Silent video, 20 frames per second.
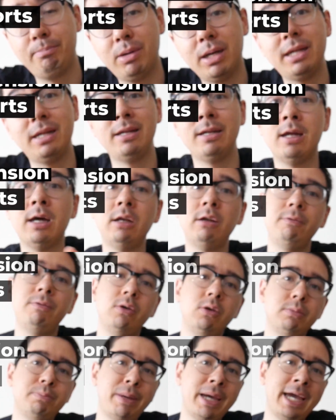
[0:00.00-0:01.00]
But none of
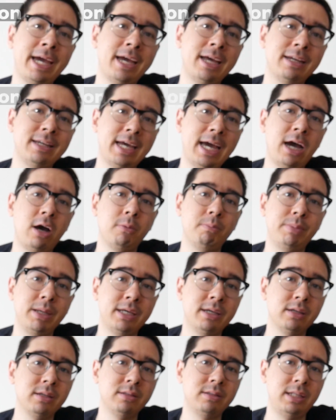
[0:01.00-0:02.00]
those panned out
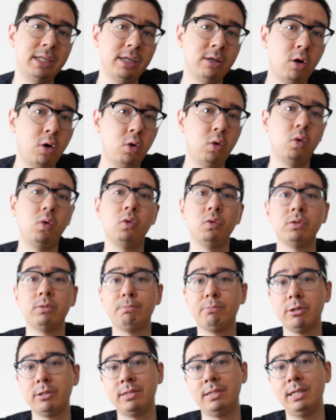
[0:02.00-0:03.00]
because the holes
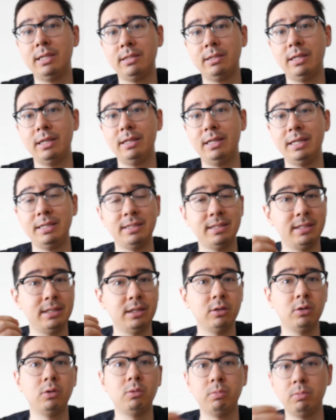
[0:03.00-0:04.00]
persisted. They
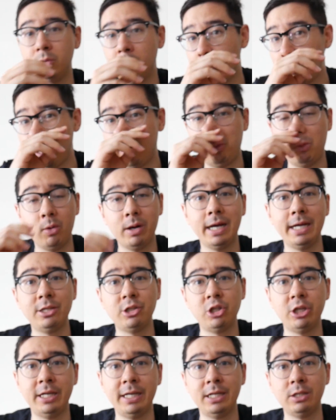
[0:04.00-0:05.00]
still, no matter what I
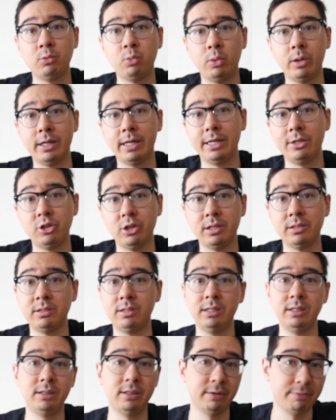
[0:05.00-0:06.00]
changed, what I
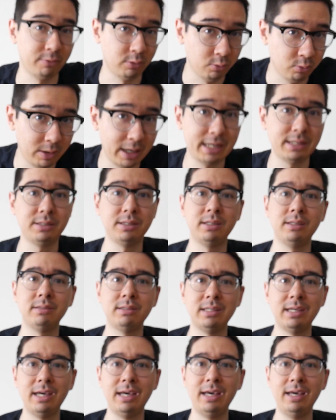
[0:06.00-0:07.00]
adjusted, different
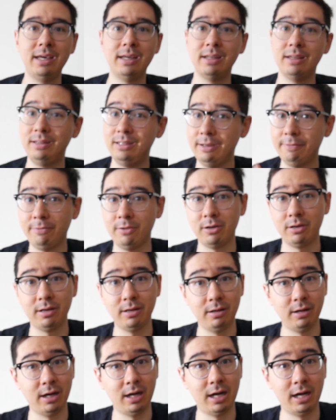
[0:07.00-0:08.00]
resins, different
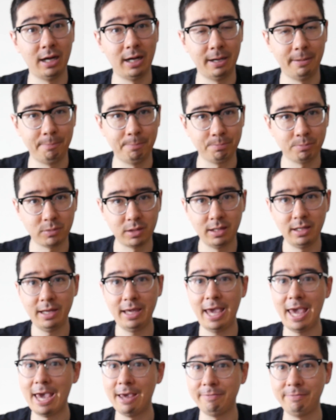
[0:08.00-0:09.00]

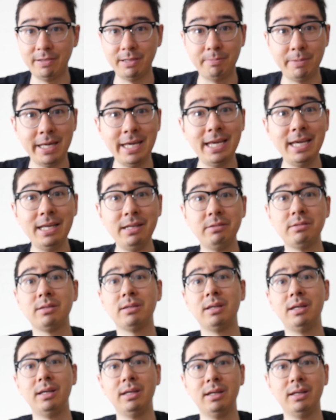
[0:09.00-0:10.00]
FEPs,
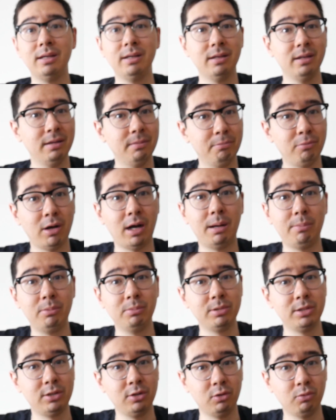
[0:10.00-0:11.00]
problem
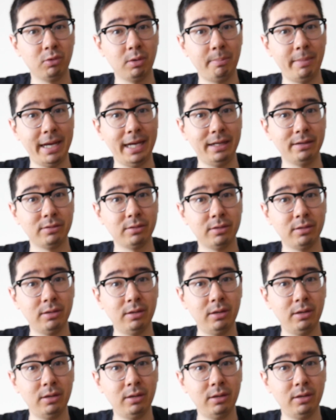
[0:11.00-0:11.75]
still remained.